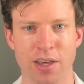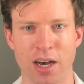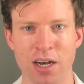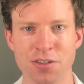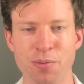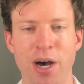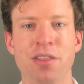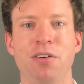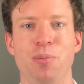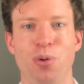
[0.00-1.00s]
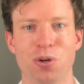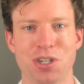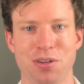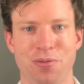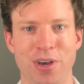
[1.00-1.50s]
There are some other
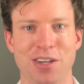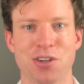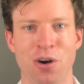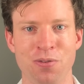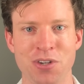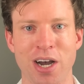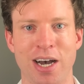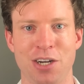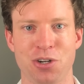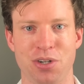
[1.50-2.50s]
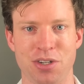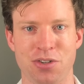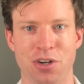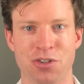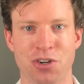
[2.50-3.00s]
important effects of
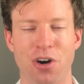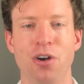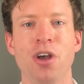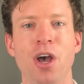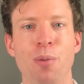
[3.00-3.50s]
dihydrotestosterone,